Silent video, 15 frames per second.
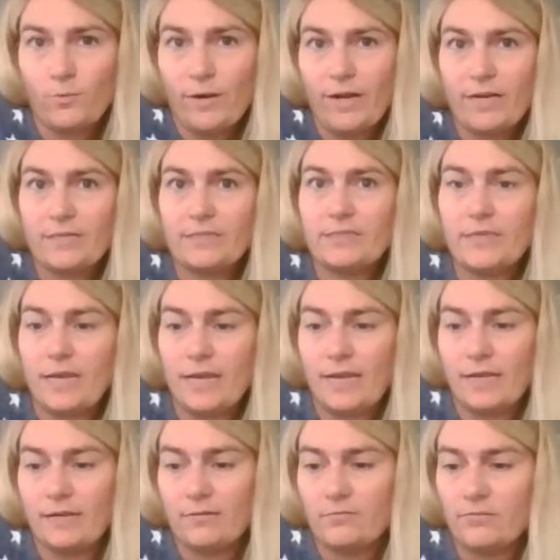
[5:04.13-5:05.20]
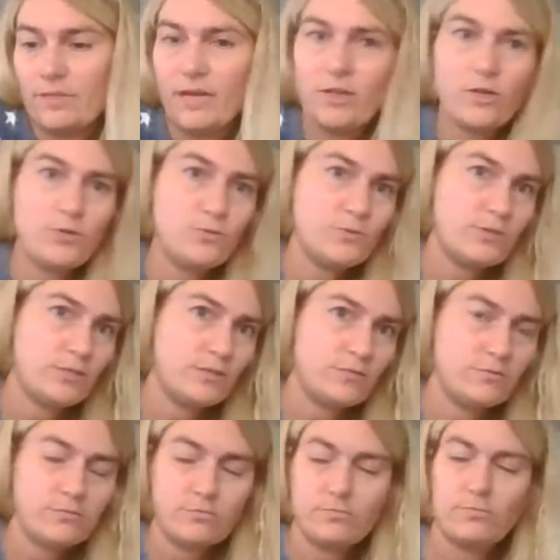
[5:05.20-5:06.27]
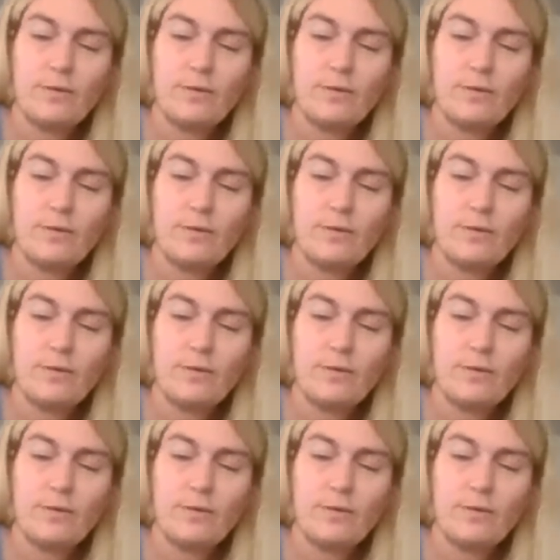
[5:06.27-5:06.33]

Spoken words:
reds and yellows in